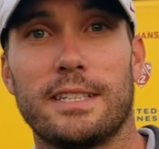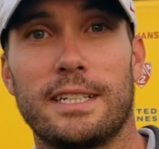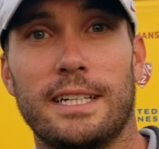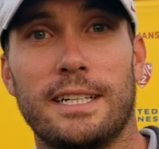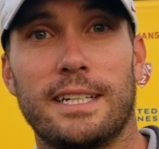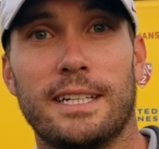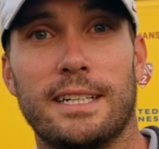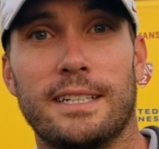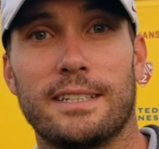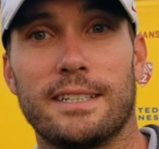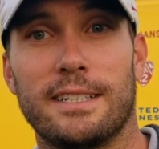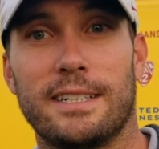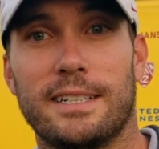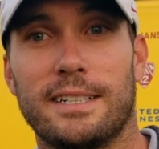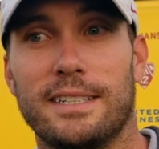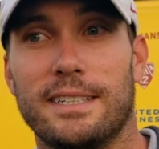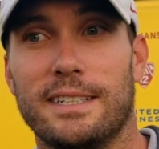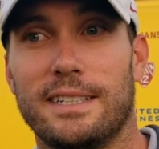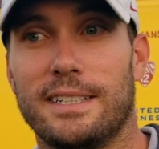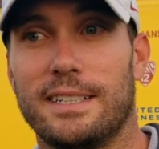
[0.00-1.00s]
And
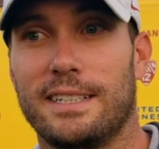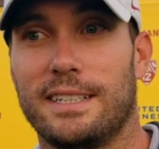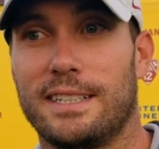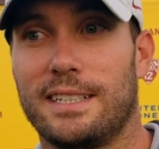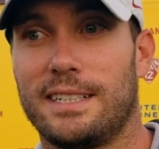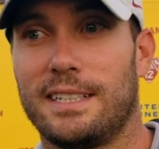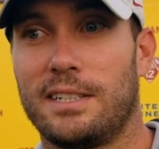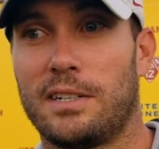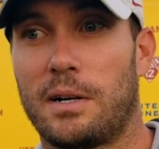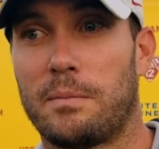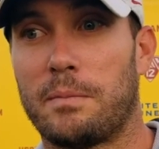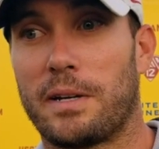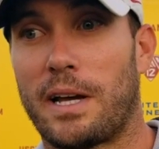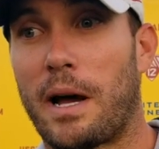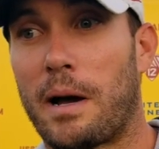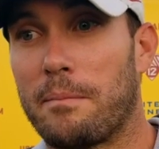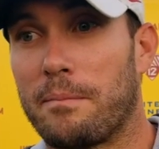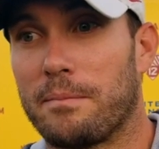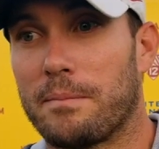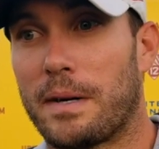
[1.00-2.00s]

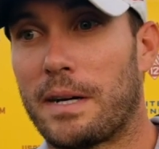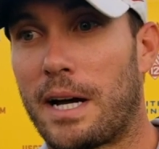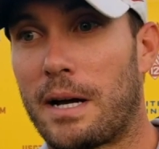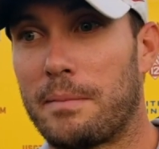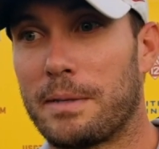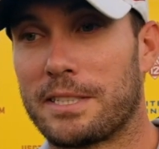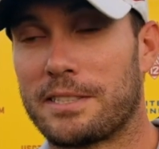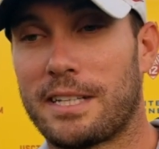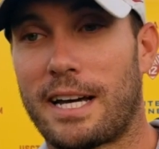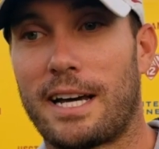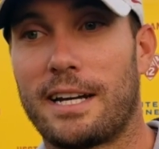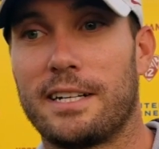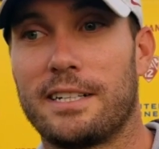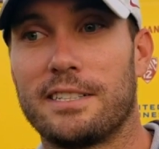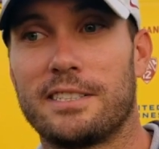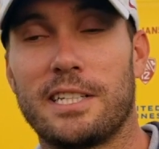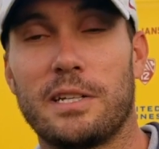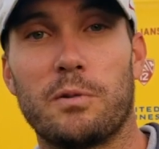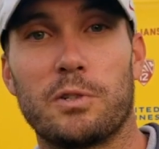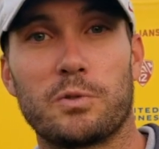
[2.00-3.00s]
I'm excited
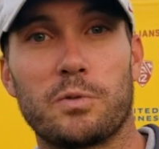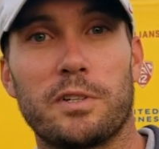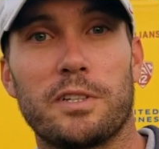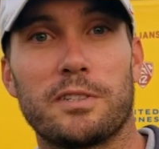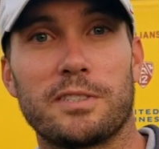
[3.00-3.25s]
to see which one